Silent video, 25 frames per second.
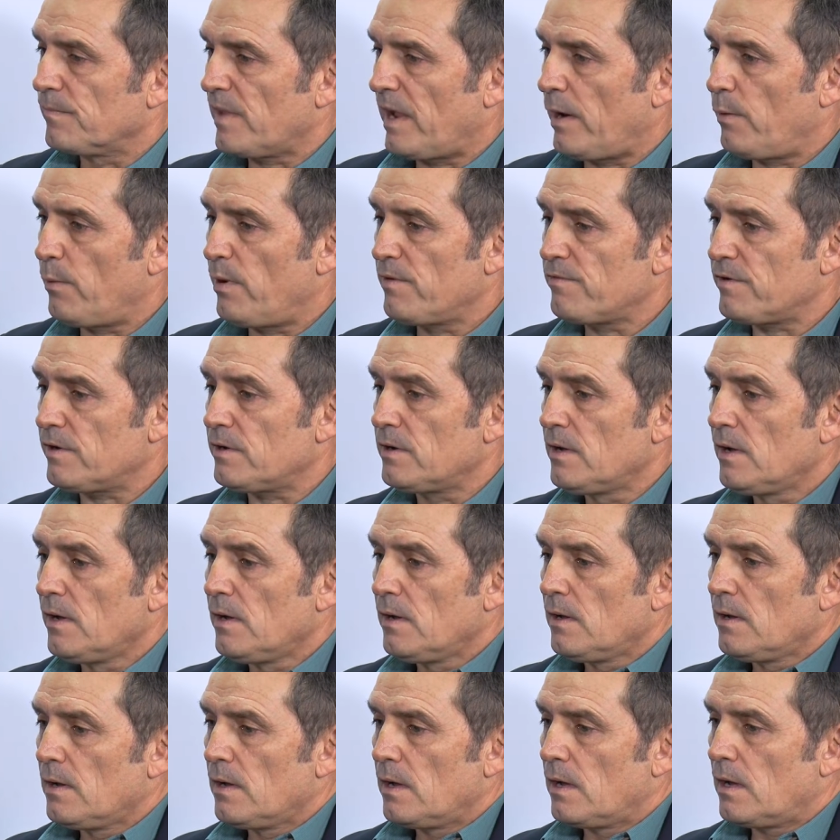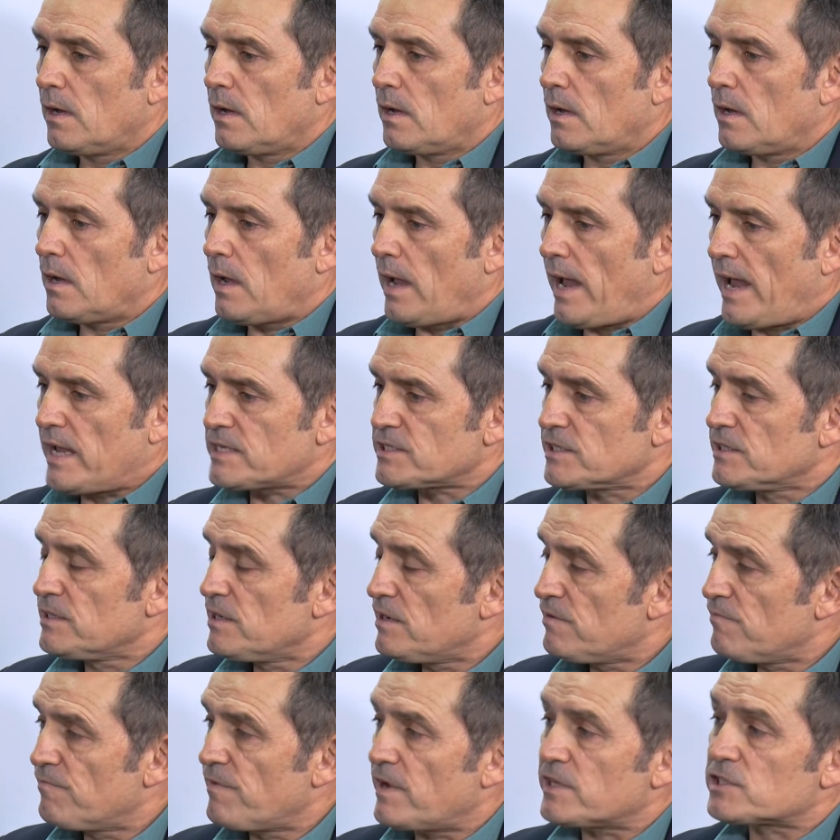However, uh, as an
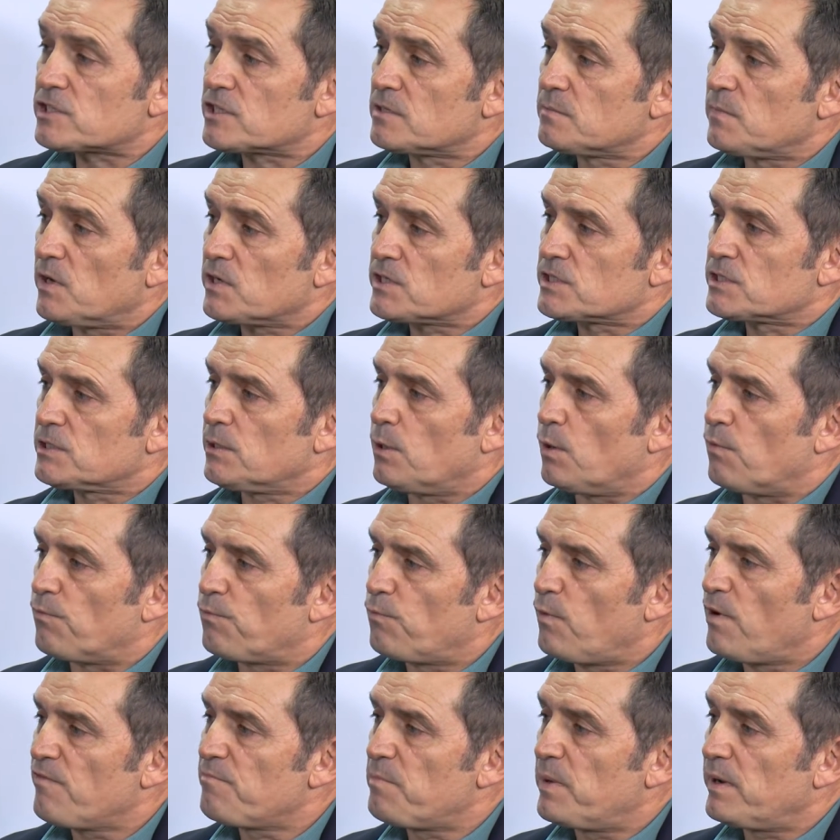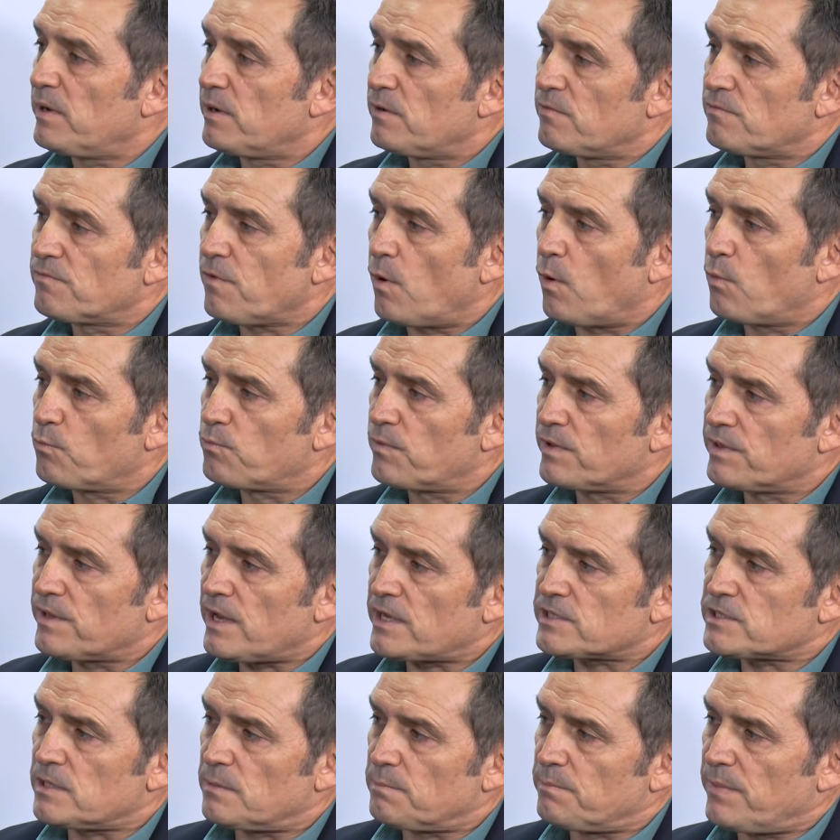investor myself, we've been involved with
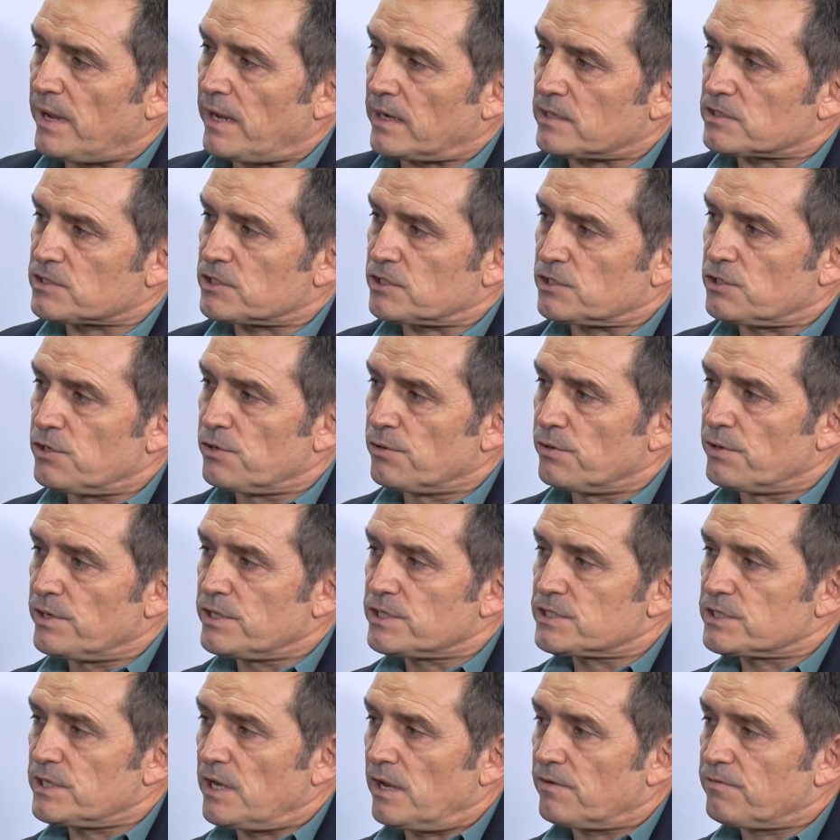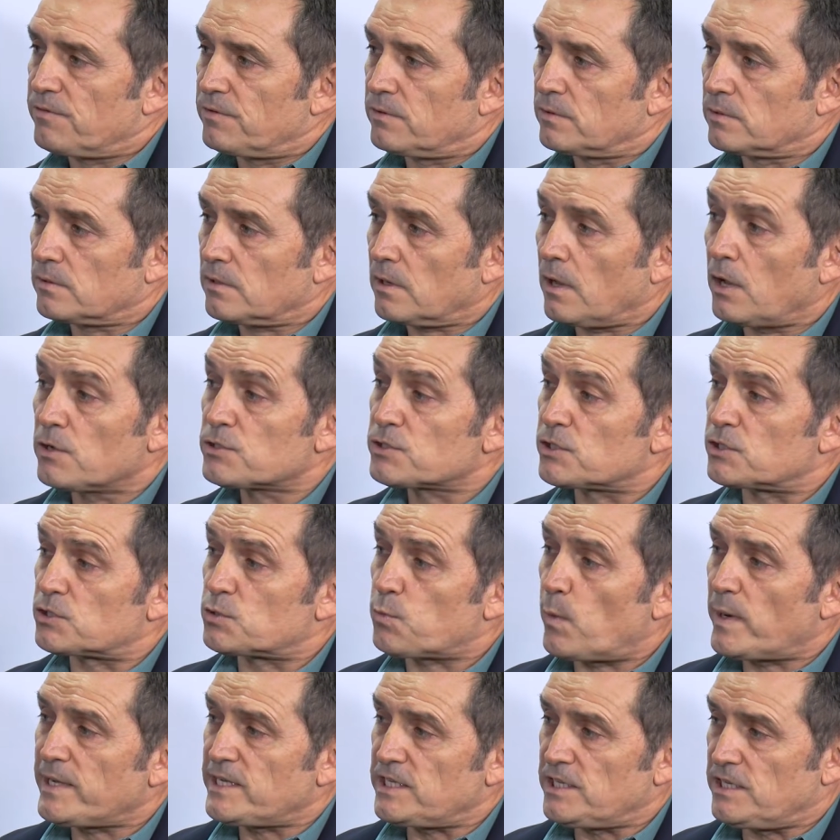asset backed securities now for close to
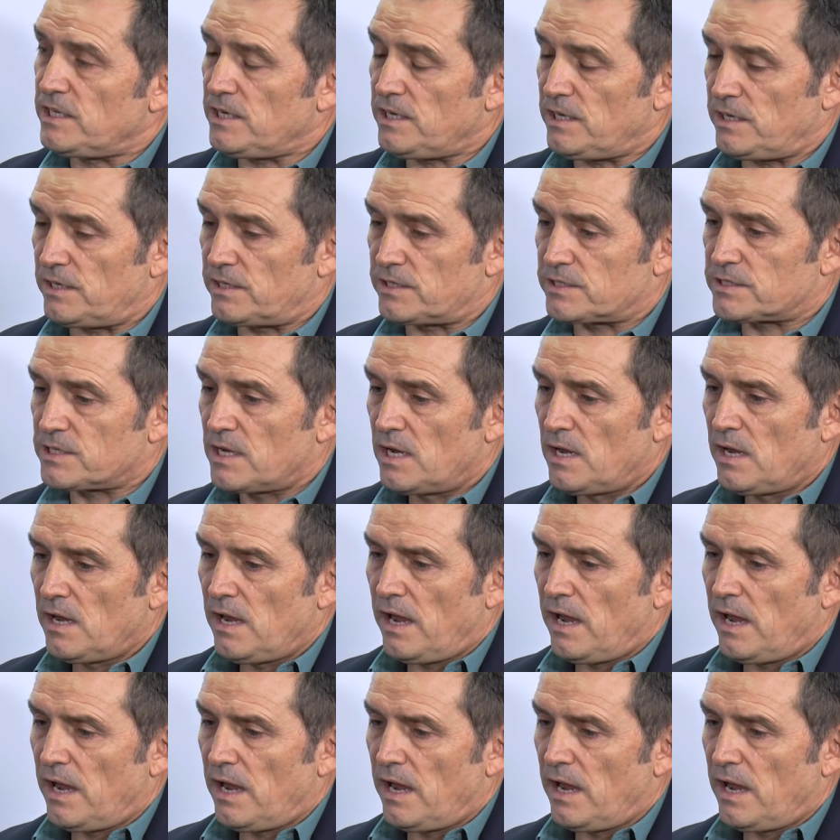20 years.